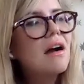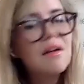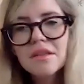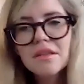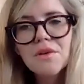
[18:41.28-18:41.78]
I
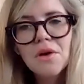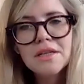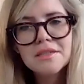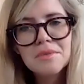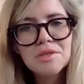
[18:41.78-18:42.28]
think you've got
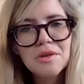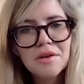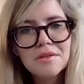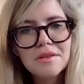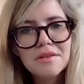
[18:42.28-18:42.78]

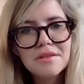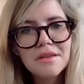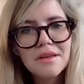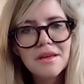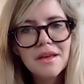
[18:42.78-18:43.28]
endometriosis.
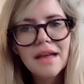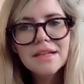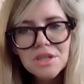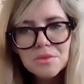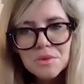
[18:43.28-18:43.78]
And
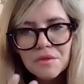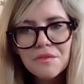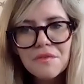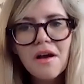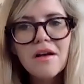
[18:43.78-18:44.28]
she was the
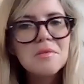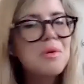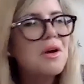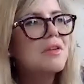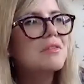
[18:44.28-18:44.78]
first
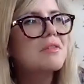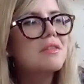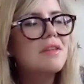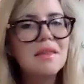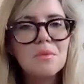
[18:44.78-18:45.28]
person to
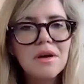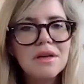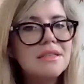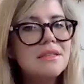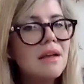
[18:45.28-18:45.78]
say the word.
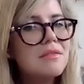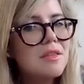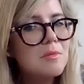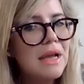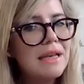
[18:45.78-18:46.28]
I didn't know how to
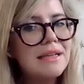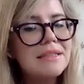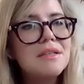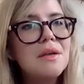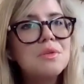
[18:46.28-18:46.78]
spell it. I
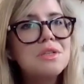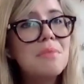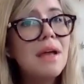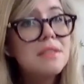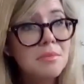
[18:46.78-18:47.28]
didn't know what it
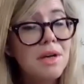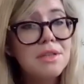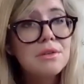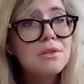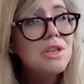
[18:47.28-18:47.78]
meant, to my
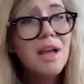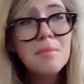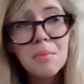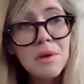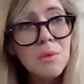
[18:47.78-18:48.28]
huge shame.
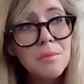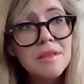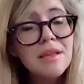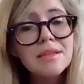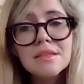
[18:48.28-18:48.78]
I'd been a
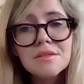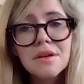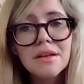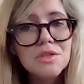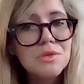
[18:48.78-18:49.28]
women's editor at
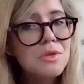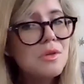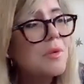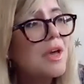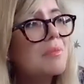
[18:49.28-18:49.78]
a national
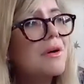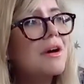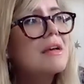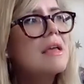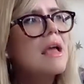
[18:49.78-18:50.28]
newspaper.
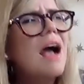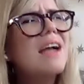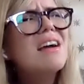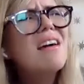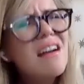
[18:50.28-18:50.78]

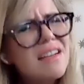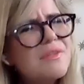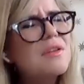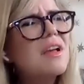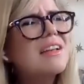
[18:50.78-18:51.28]
I'd heard of
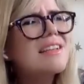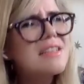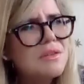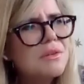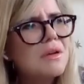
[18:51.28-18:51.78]
it a
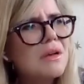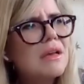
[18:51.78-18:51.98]
little.